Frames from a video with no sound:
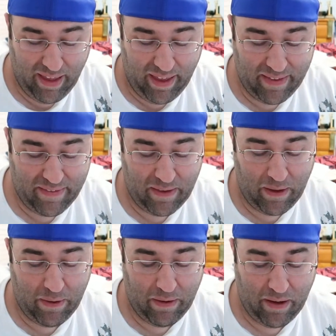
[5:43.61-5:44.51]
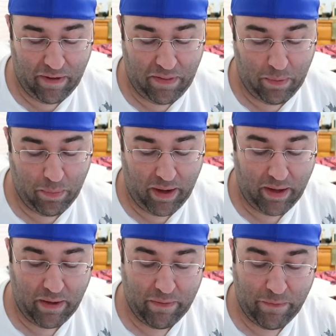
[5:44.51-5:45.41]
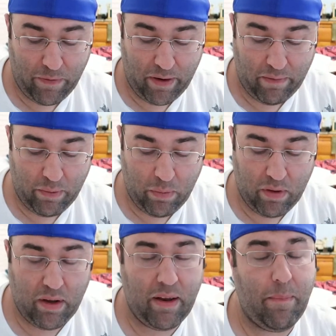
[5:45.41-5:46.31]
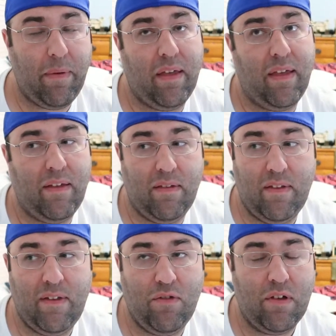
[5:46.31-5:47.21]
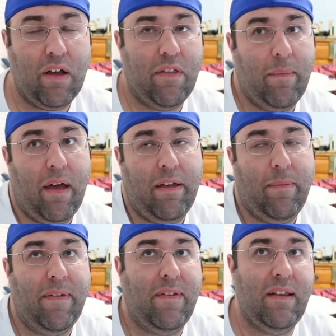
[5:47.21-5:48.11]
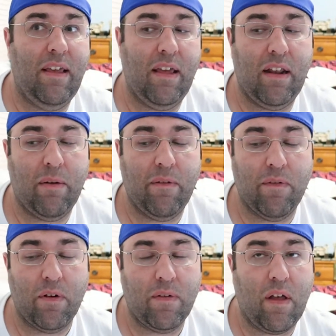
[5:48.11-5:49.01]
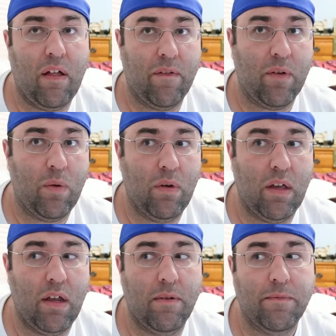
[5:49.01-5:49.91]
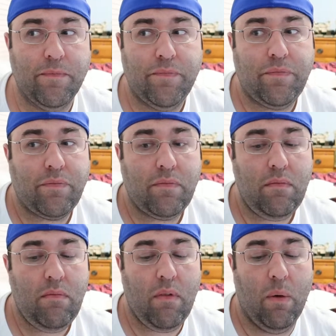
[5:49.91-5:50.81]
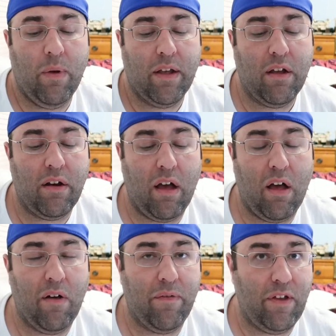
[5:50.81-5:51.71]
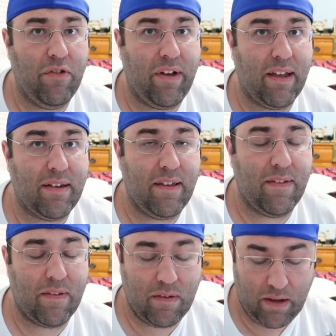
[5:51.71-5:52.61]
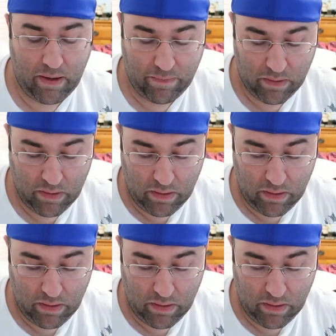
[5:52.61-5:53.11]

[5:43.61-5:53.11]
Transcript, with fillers: And so uh, then Ray covered for everyone, but essentially called them out. He basically did a reverse Oliver Queen. Ray cut out all vigilantes and stuff.